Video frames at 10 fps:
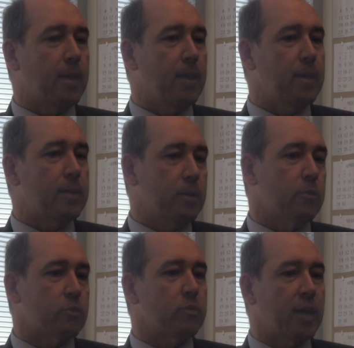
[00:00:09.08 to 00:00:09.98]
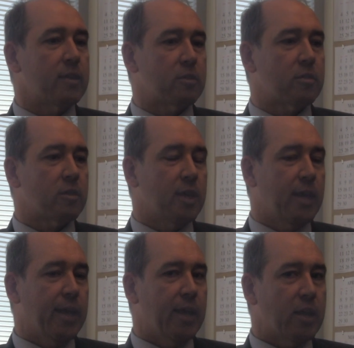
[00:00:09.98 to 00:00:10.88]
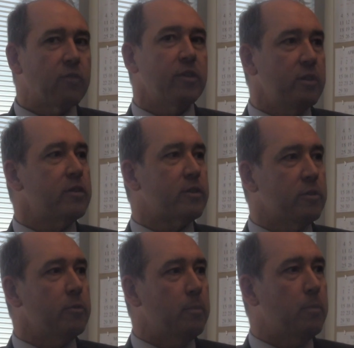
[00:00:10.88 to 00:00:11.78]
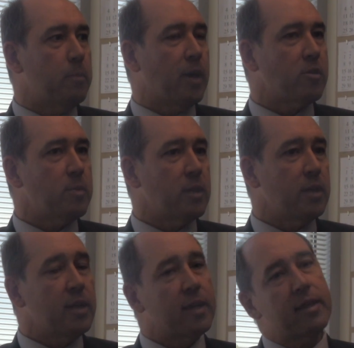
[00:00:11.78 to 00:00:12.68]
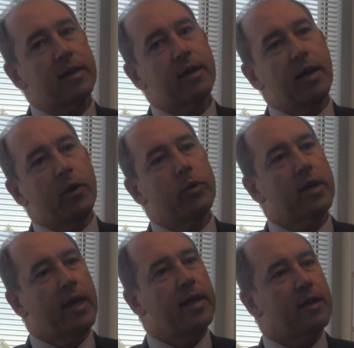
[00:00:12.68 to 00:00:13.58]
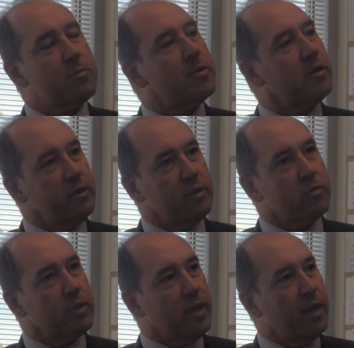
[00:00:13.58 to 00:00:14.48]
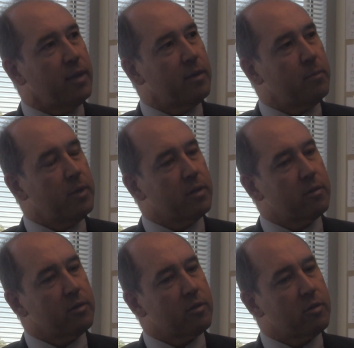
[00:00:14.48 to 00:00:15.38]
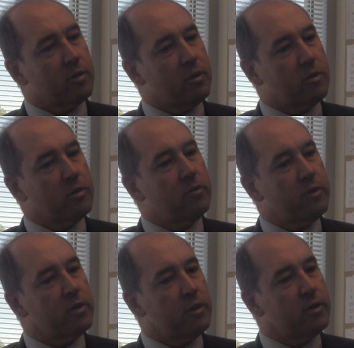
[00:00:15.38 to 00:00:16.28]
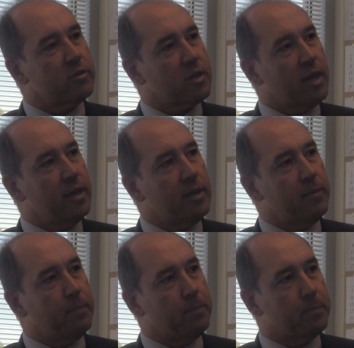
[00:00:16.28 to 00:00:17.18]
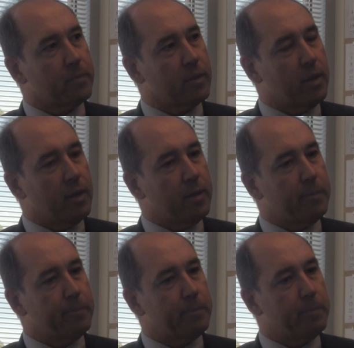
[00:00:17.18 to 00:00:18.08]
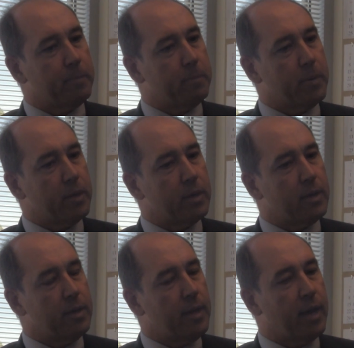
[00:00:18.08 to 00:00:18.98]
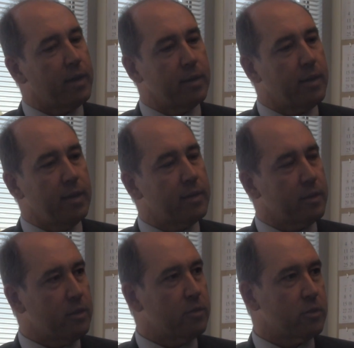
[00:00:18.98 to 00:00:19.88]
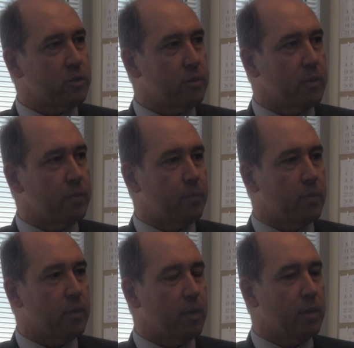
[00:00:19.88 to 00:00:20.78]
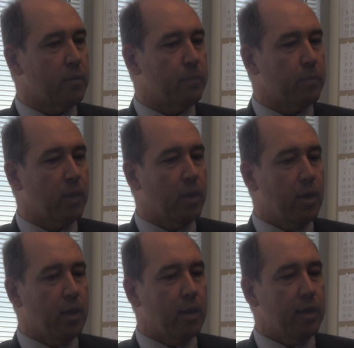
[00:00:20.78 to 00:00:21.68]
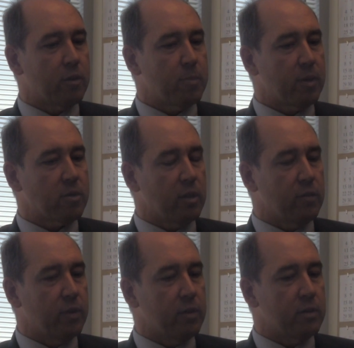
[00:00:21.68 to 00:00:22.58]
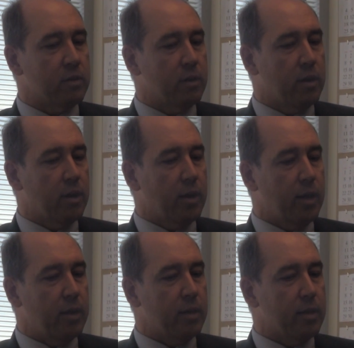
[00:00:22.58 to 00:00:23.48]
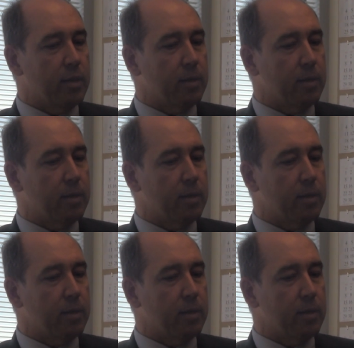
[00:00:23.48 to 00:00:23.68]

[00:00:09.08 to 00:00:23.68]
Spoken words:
And so that's a very near-term possibility. And I think we'll gain experience with that because it's still very large scale, but not anything close to a space elevator. And